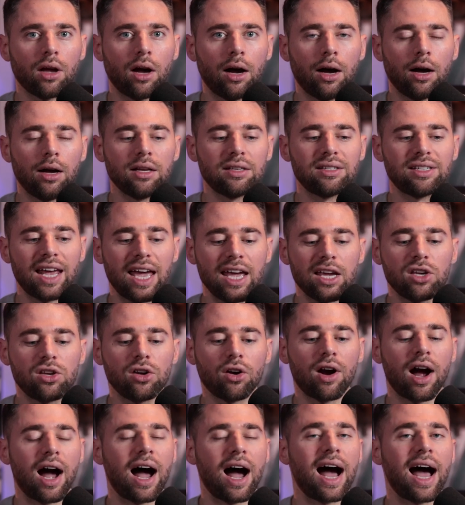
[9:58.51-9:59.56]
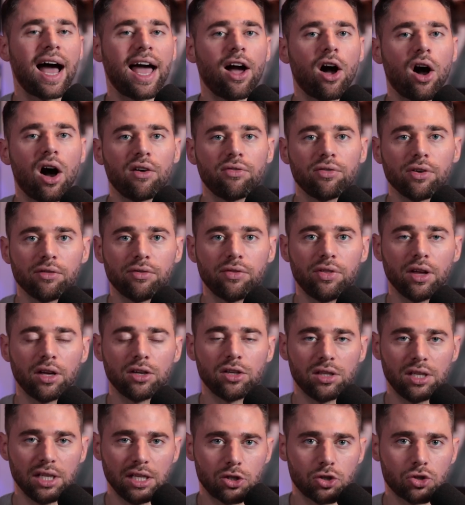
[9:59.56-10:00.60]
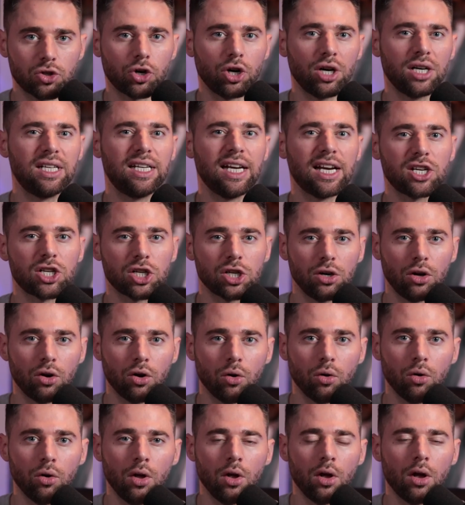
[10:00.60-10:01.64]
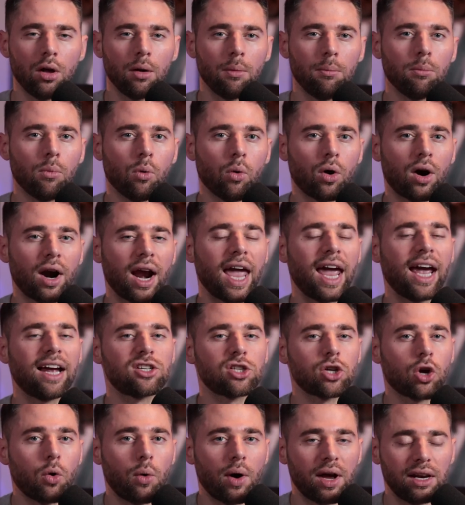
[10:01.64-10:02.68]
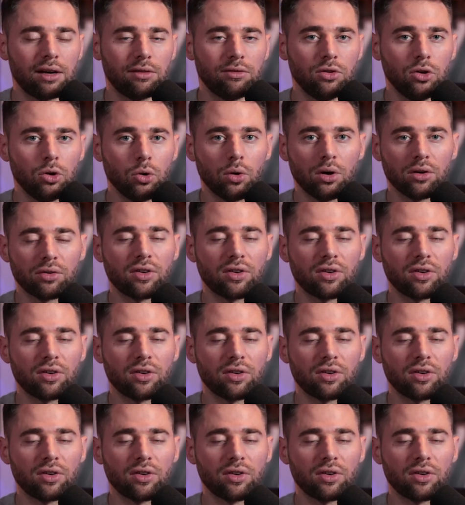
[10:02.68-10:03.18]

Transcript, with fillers: uh, take your eye off of the, the traditional, more antiquated view